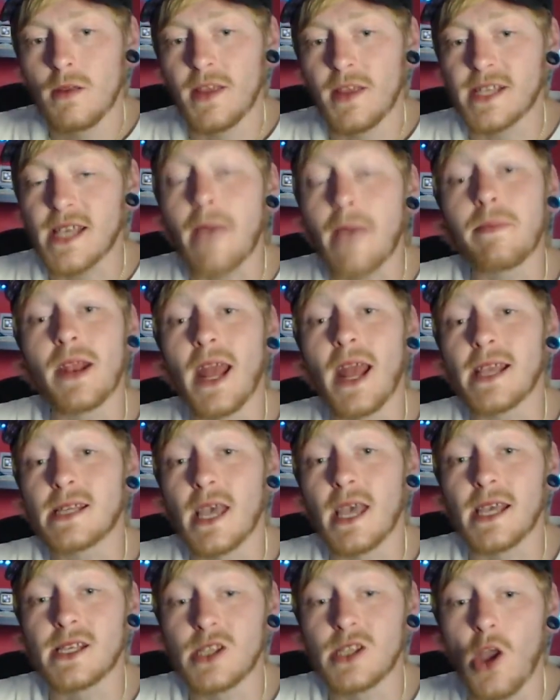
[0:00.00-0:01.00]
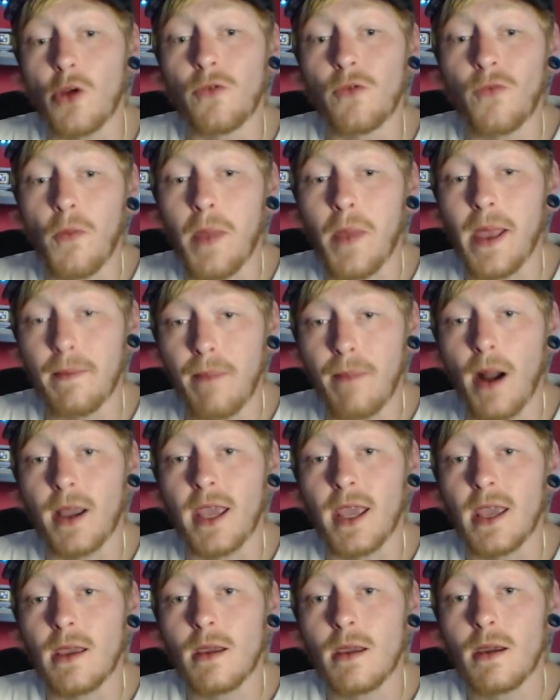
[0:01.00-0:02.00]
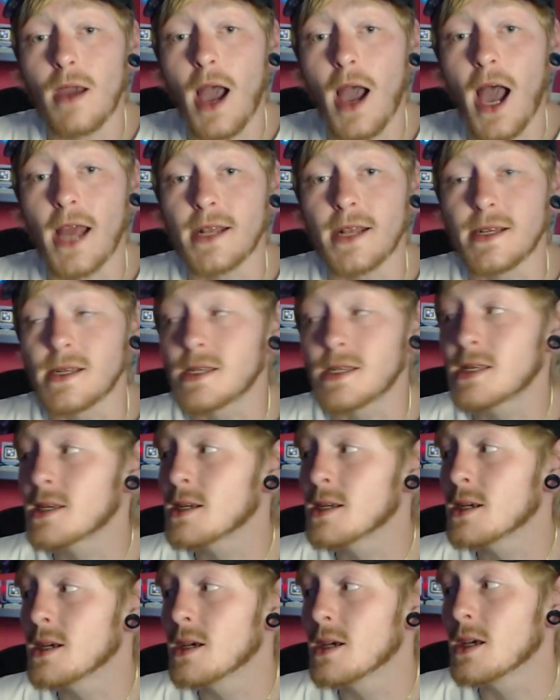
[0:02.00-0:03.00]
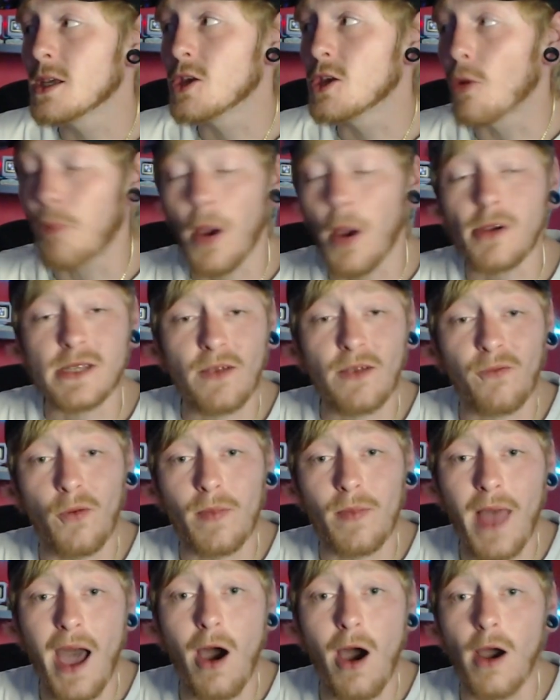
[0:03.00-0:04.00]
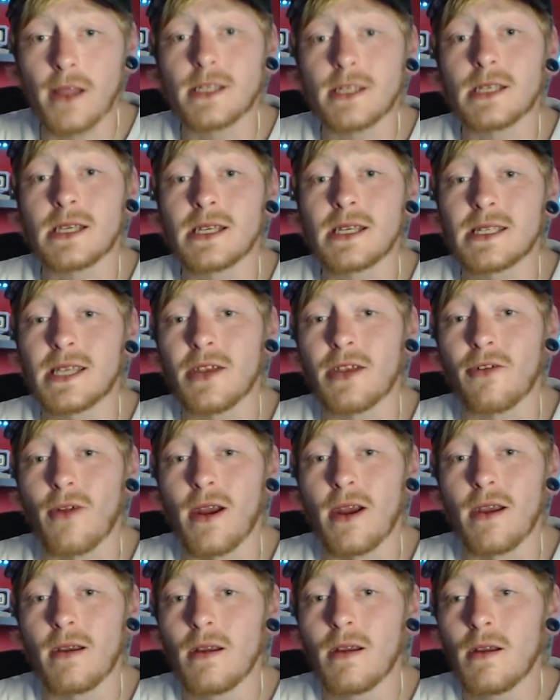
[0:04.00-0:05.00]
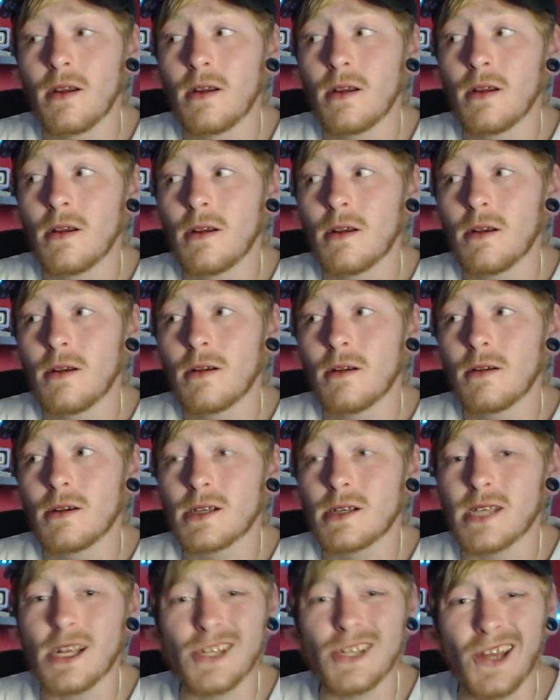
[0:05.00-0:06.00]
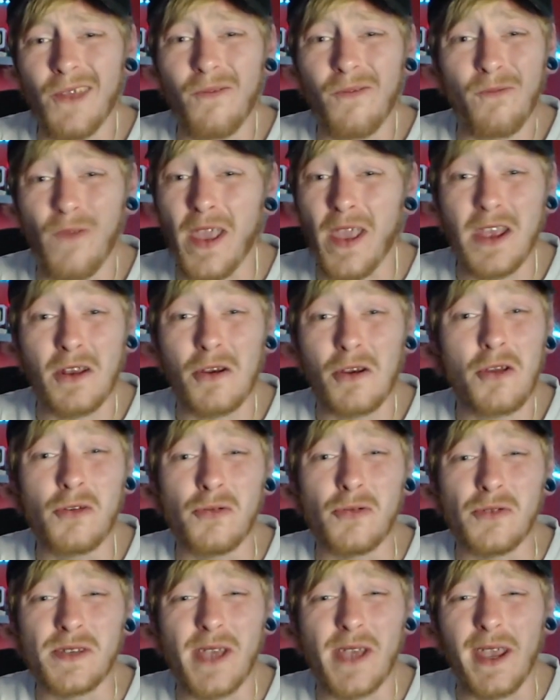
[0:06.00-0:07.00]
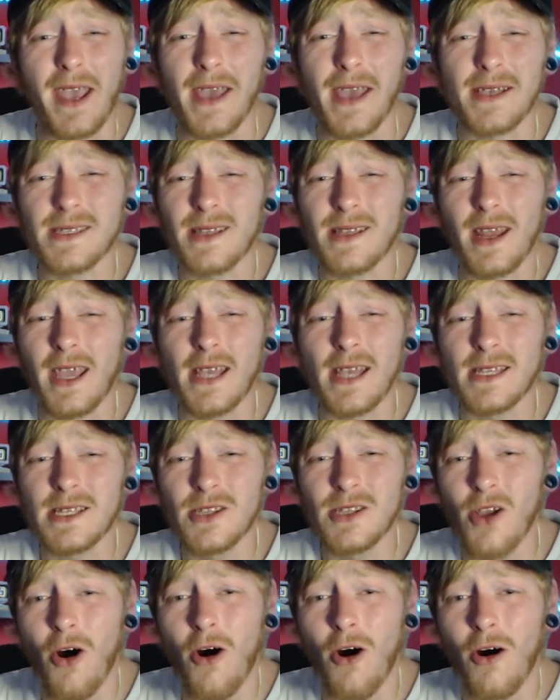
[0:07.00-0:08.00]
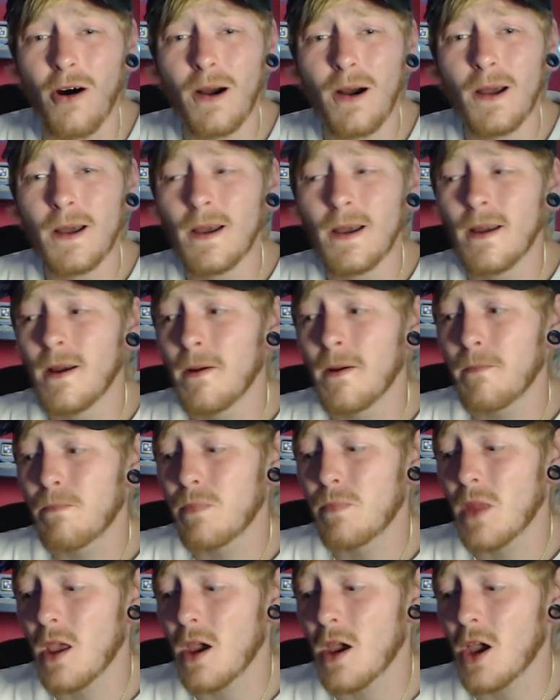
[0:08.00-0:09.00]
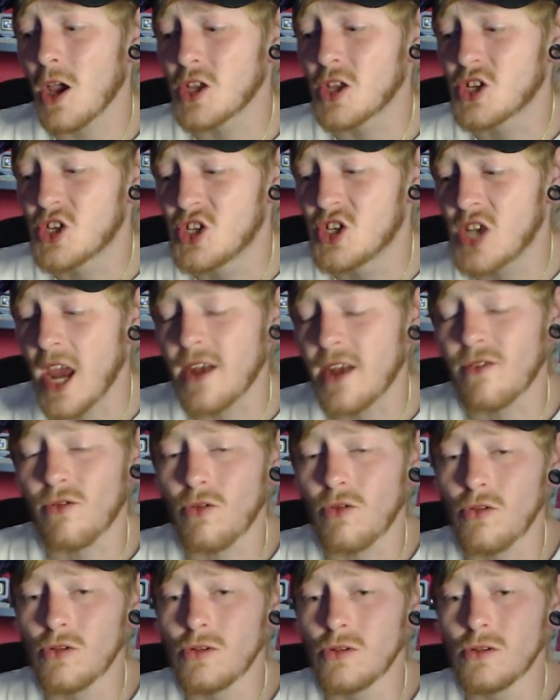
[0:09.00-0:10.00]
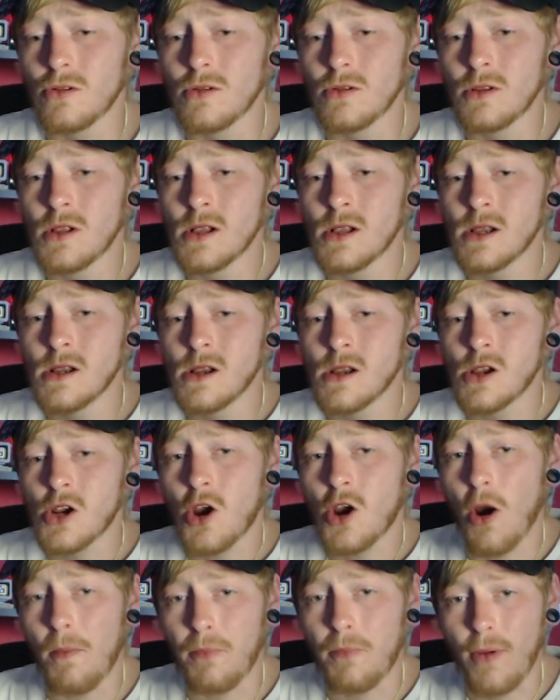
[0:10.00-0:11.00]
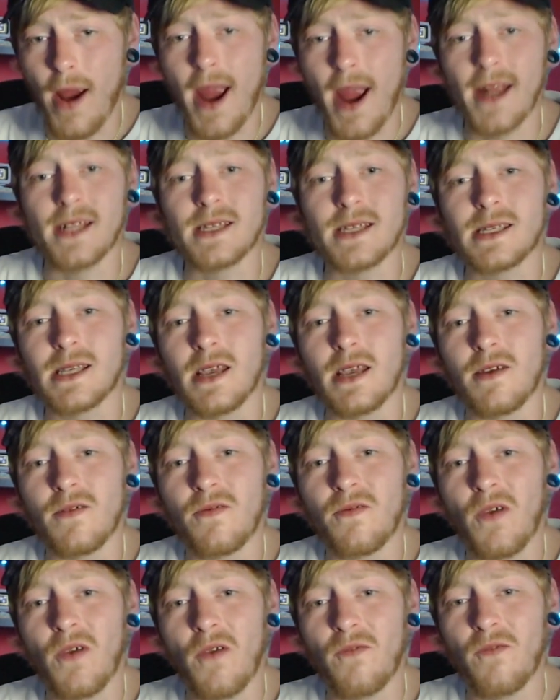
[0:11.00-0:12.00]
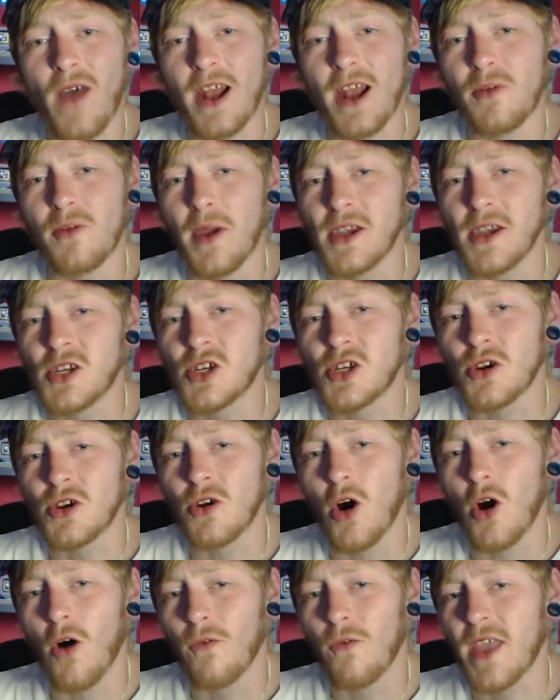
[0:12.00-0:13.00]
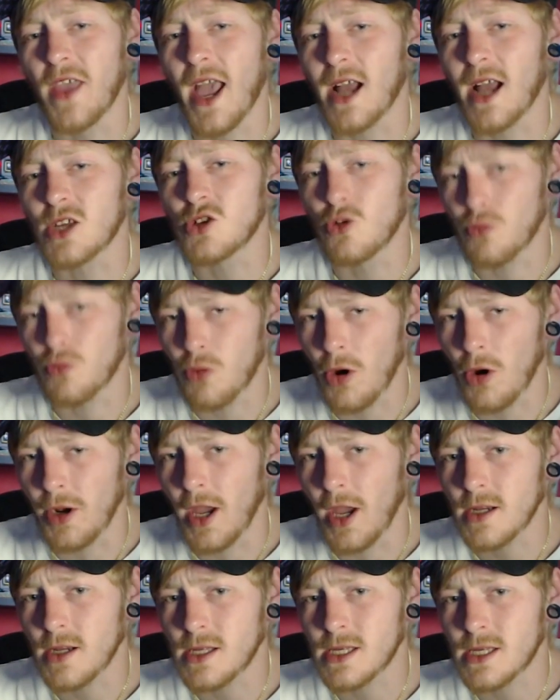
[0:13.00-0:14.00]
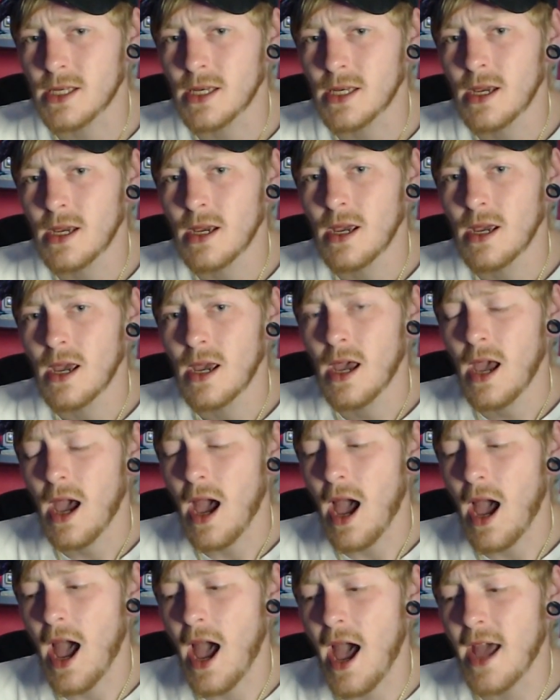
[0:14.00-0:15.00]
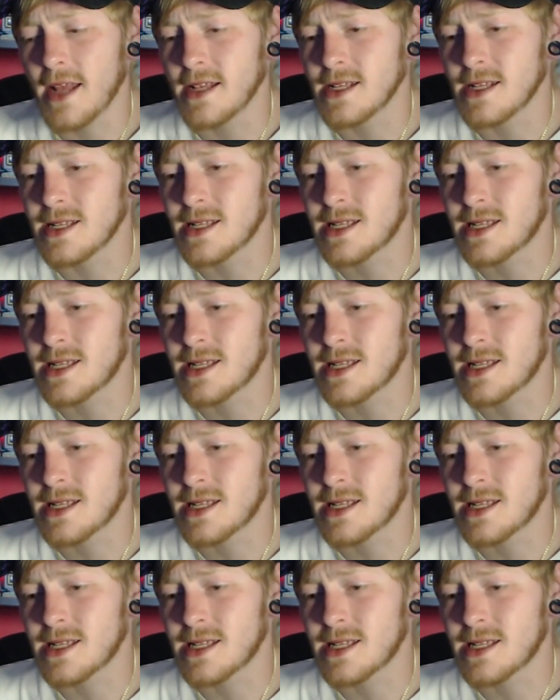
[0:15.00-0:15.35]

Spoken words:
emulator is known for being buggy, and you're posting from that. I just consider it essentially fake news, I guess. Like, it's not a general comprehensive evaluation of the actual product. And